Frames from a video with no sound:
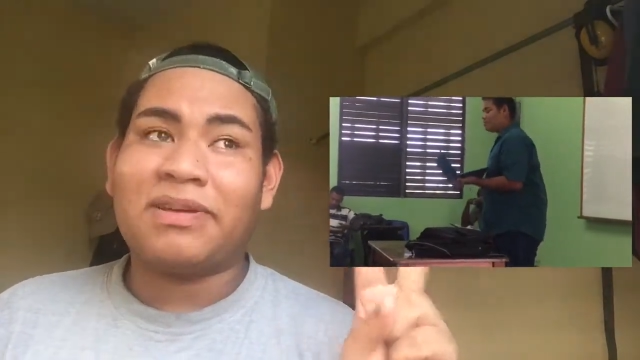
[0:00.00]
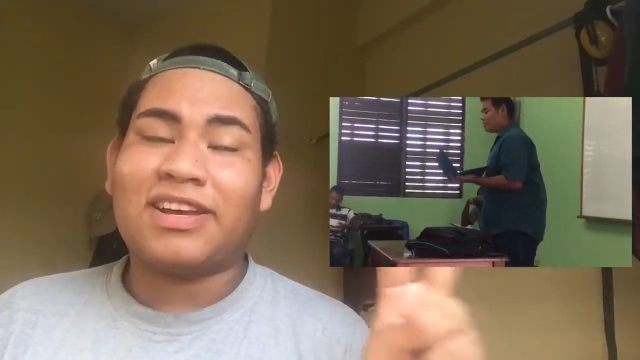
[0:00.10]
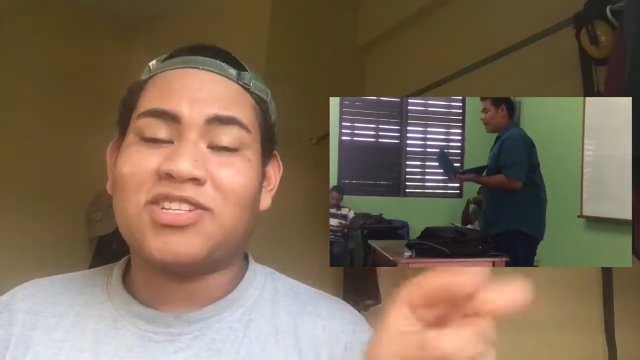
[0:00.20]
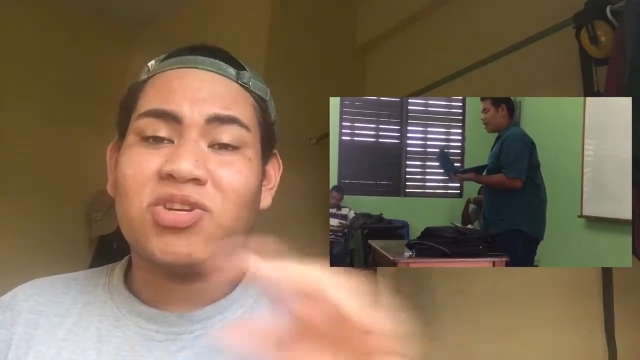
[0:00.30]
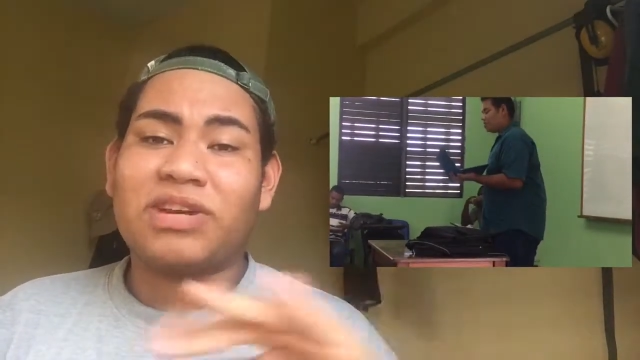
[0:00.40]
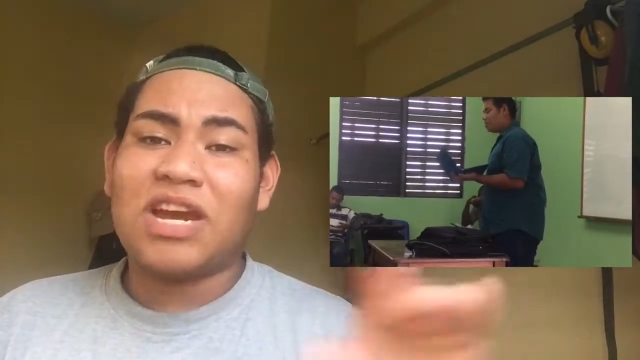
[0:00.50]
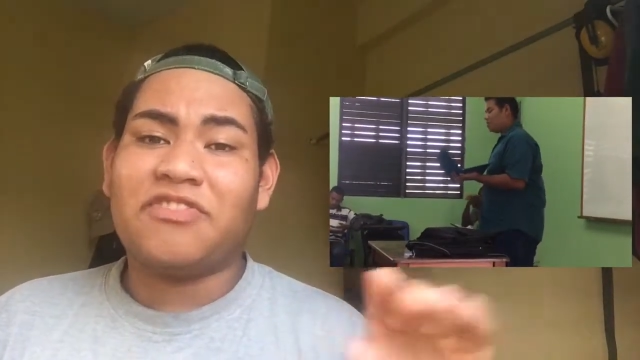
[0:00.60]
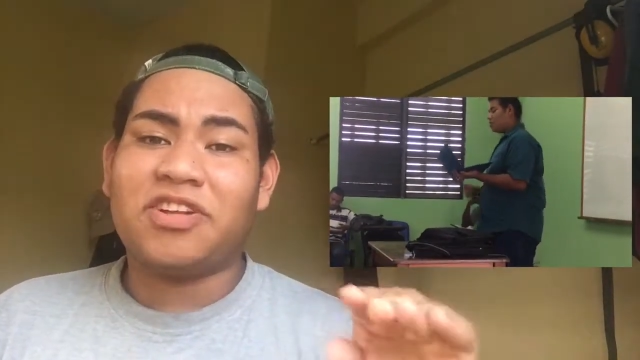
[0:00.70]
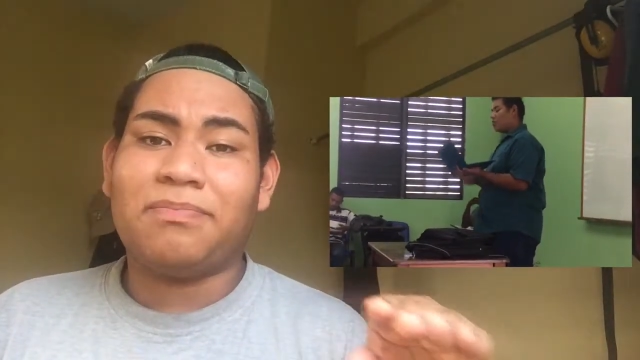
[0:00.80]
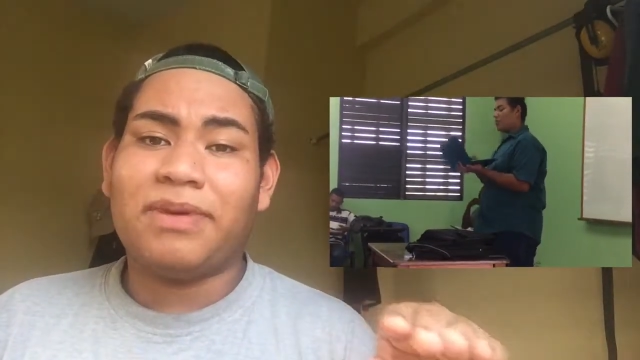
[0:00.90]
because during
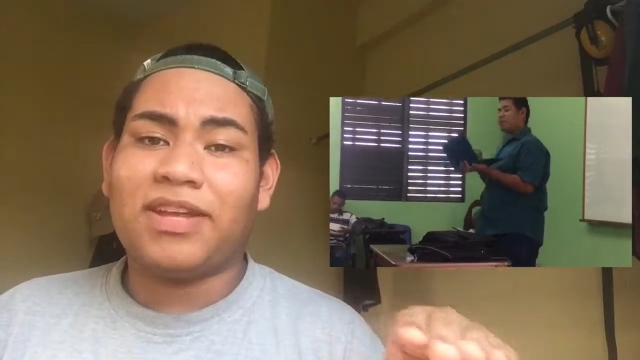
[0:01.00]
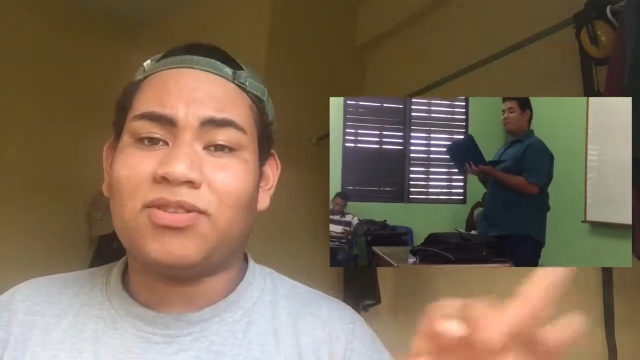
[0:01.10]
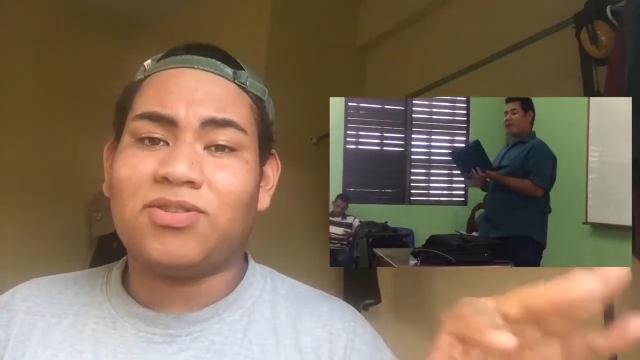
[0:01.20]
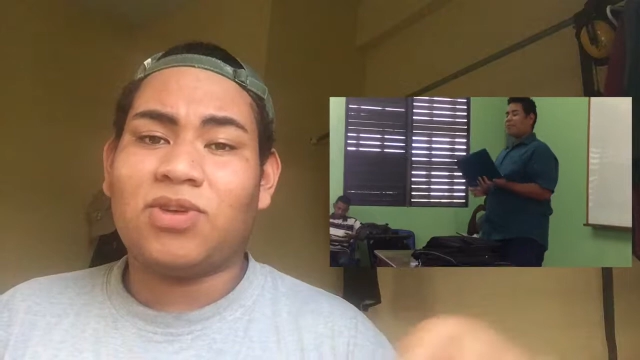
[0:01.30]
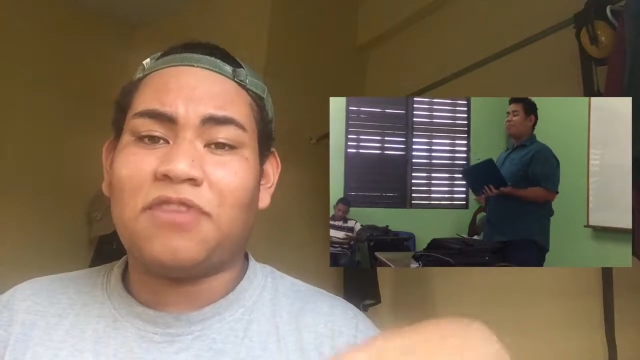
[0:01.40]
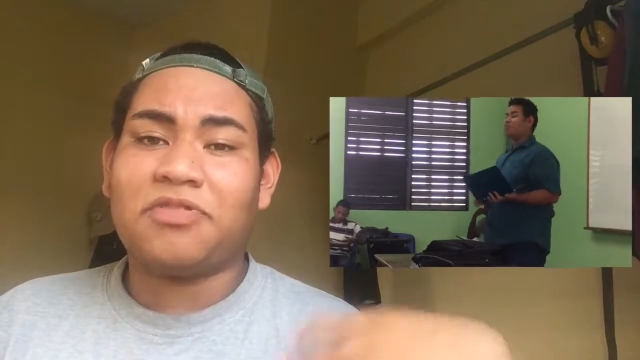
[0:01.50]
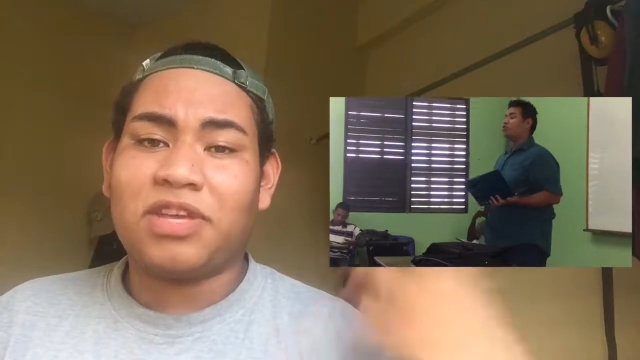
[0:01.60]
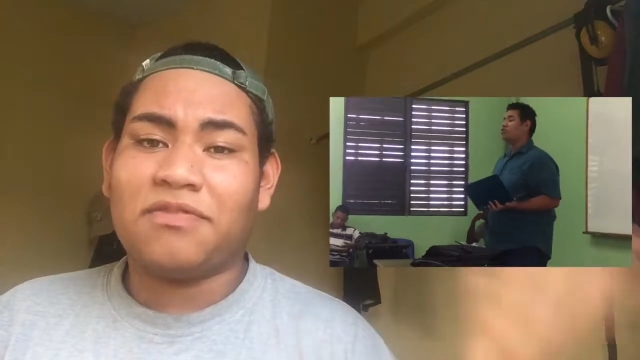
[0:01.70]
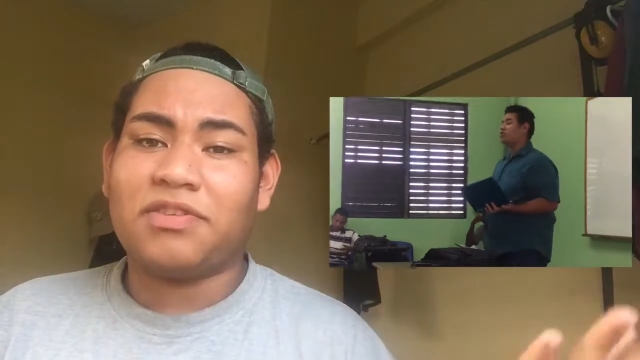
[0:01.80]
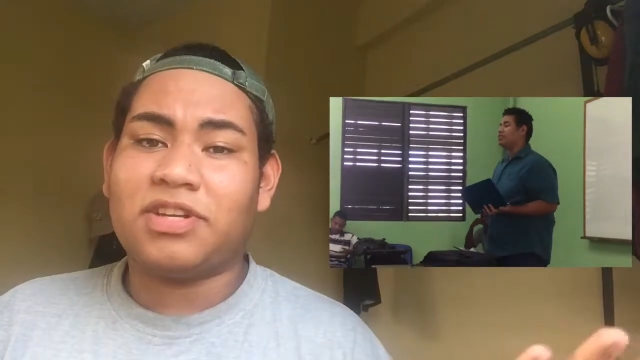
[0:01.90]
every debate you have to
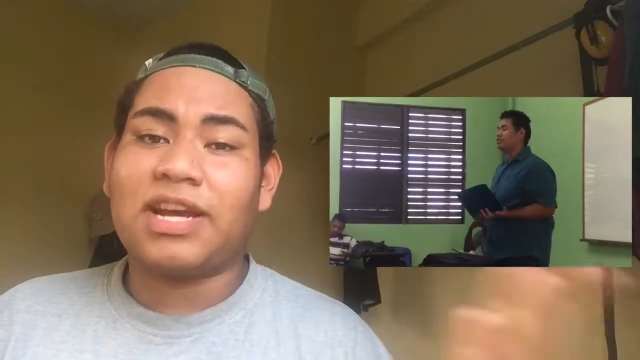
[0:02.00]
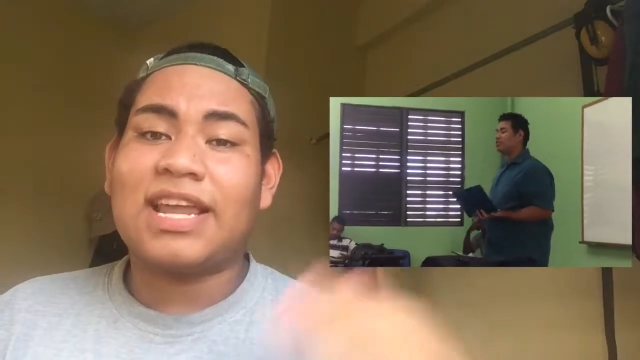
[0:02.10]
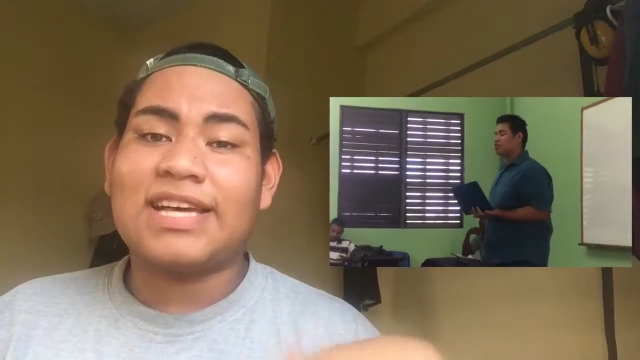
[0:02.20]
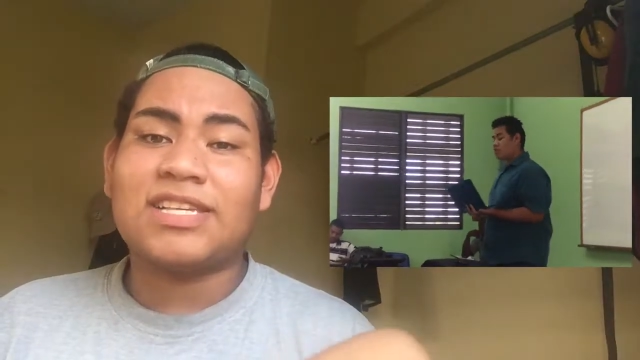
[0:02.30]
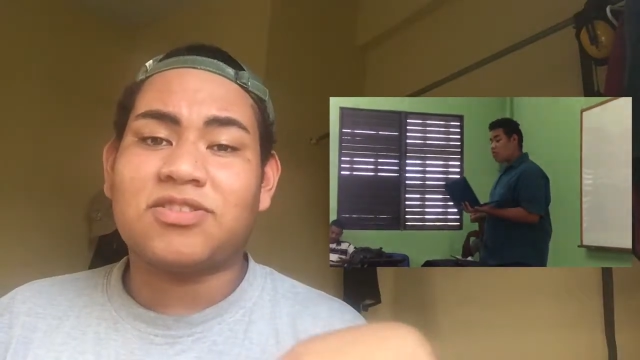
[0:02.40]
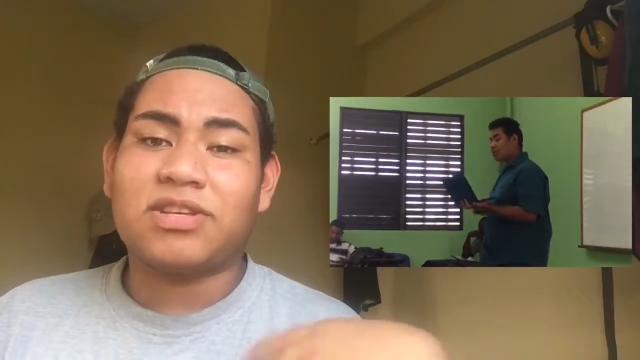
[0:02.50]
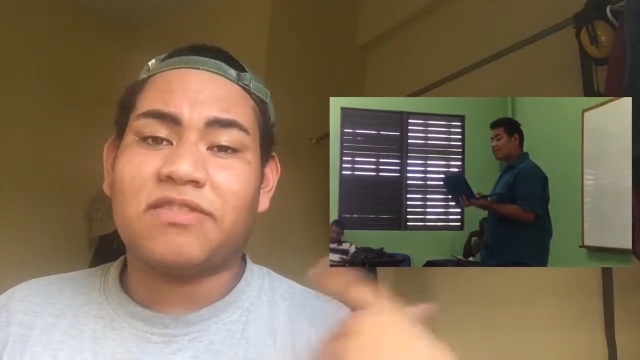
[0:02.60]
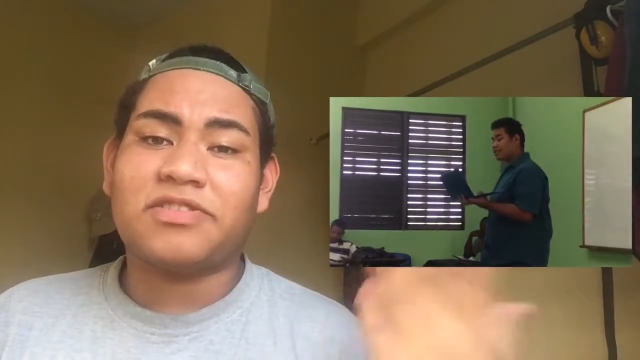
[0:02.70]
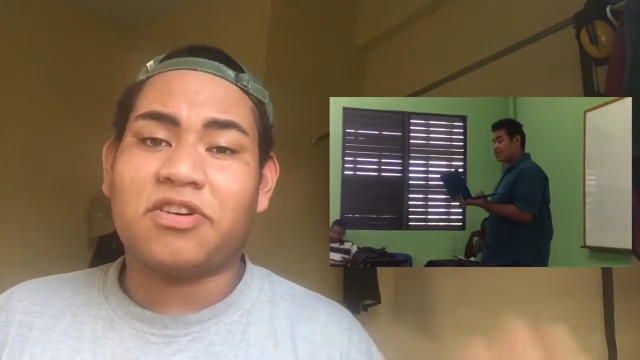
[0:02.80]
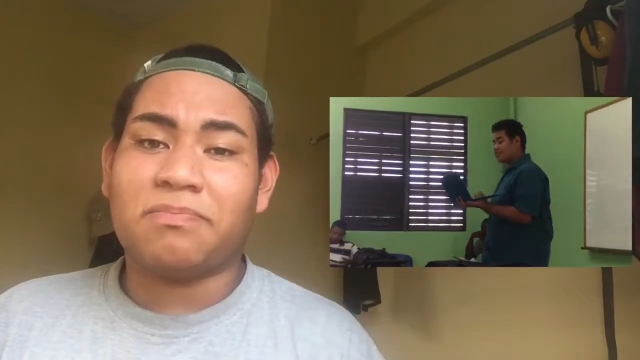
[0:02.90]
give, the class has to
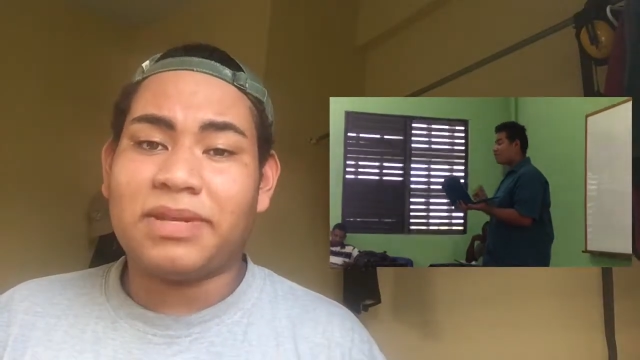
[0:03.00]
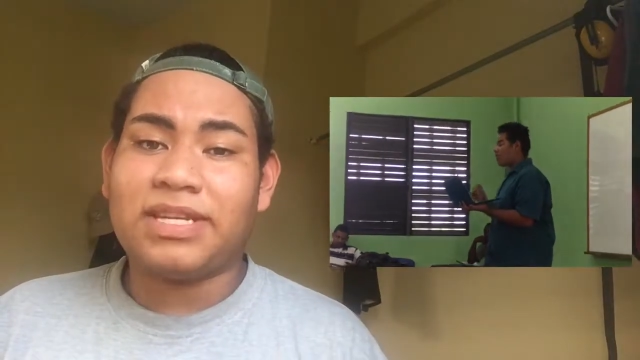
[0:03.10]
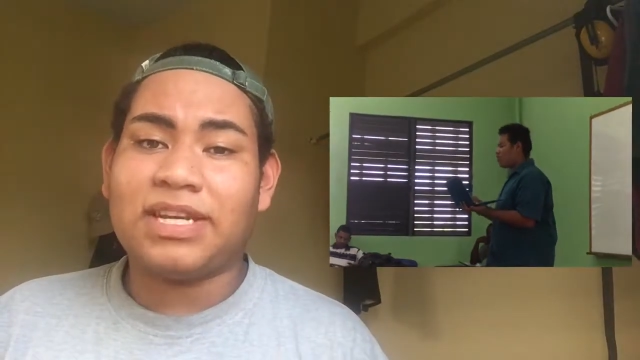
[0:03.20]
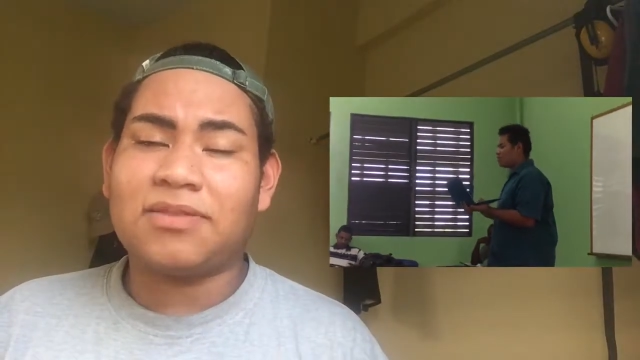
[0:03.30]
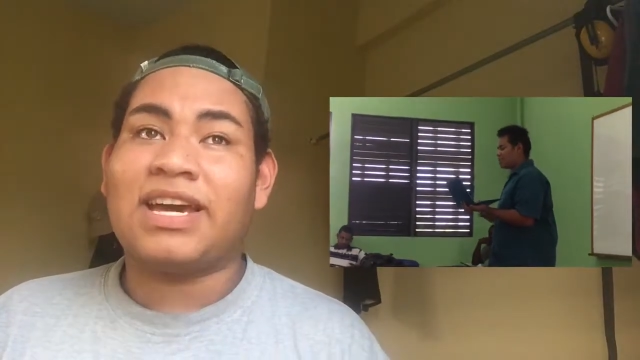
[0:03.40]
give their opinion,